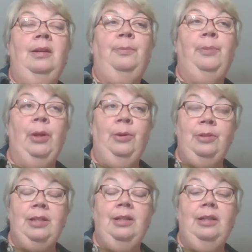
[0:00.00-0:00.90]

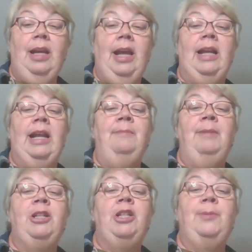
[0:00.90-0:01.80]
bloat, and I
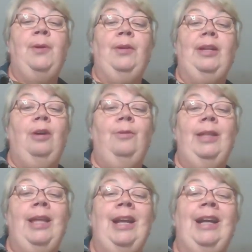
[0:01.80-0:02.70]
mentioned polio,
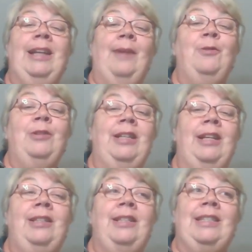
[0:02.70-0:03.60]
and then I never
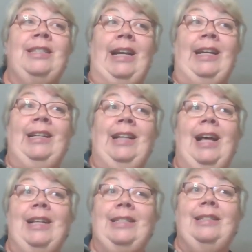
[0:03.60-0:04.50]
did the second
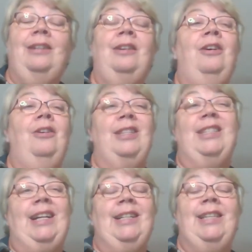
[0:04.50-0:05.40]
class or the
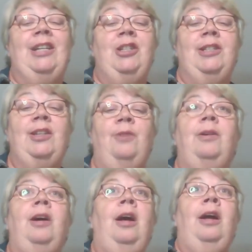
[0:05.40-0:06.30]
second session.
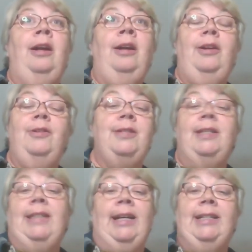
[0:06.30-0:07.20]
So here's
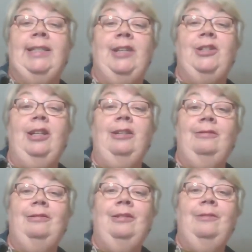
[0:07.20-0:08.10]
the second session.
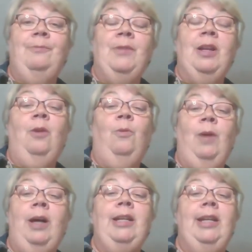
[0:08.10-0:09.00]

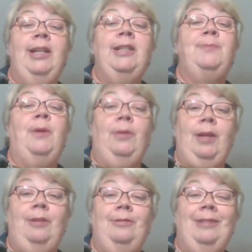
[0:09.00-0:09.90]
What is polio?